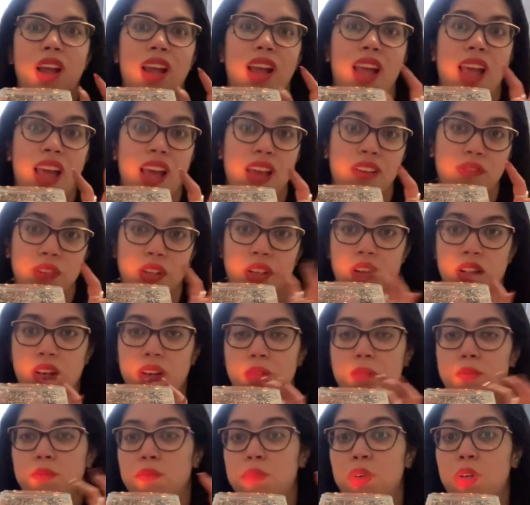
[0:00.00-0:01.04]
have
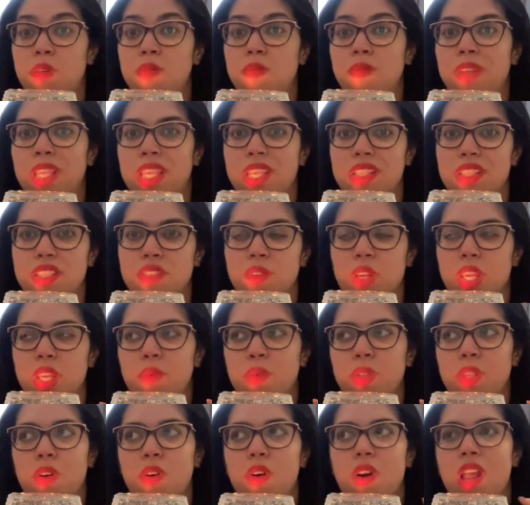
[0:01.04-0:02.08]
our moments, right?
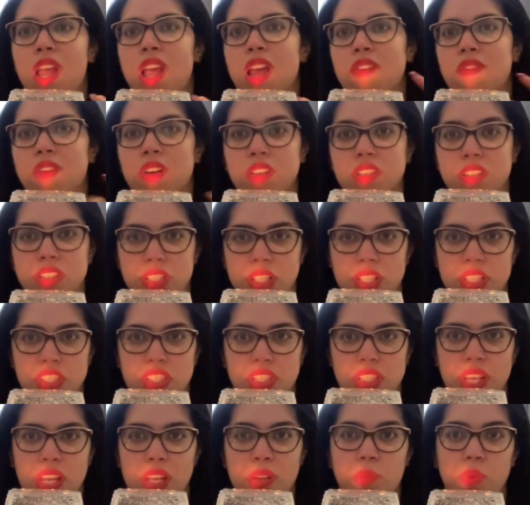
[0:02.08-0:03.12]
We all have our
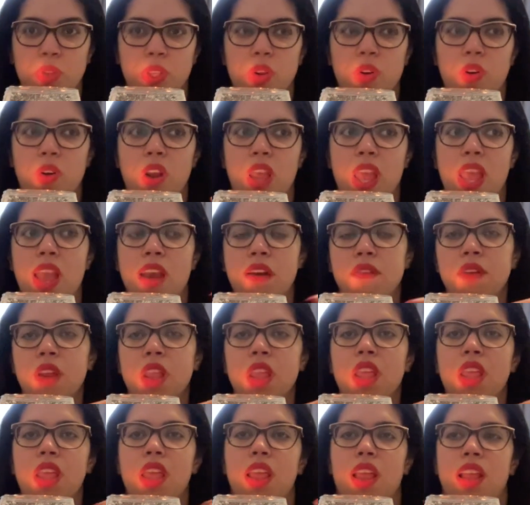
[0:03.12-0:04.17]
sunshine. We all have
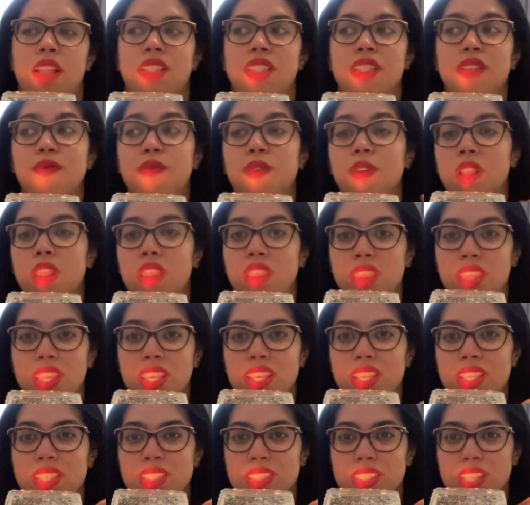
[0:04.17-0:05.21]
different
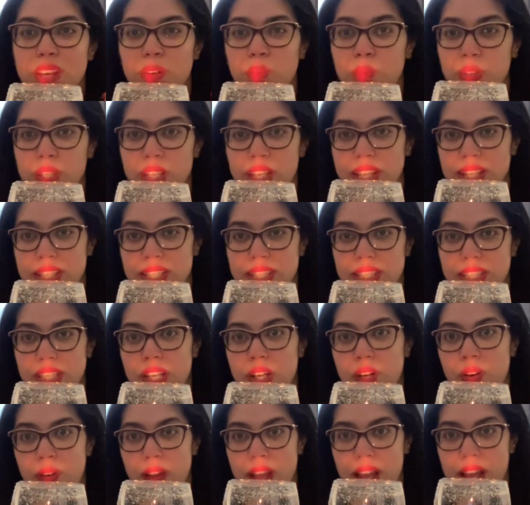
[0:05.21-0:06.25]
things that we
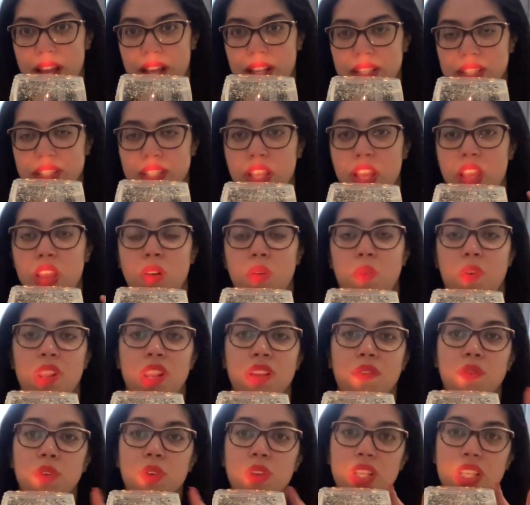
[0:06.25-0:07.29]
excel at.
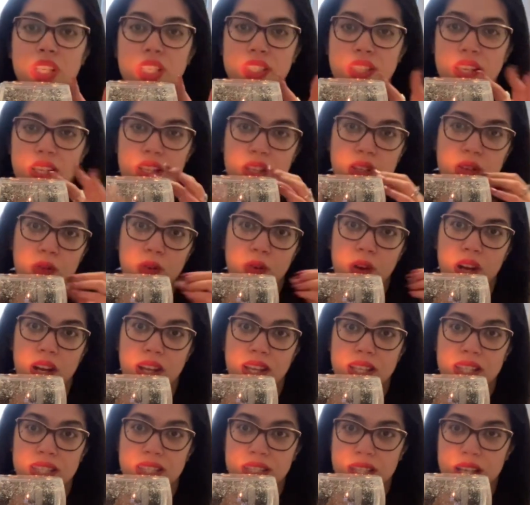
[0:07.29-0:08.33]
Whatever it is that you are
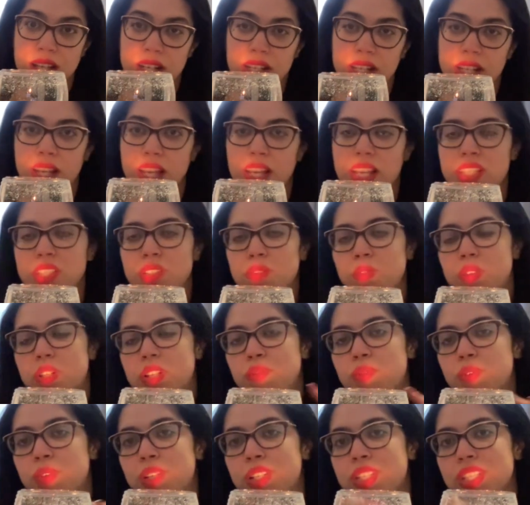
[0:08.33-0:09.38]
excelling at, or
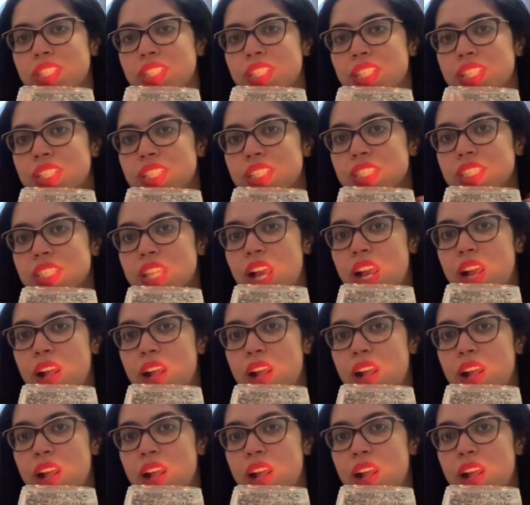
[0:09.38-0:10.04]
whatever it is that is,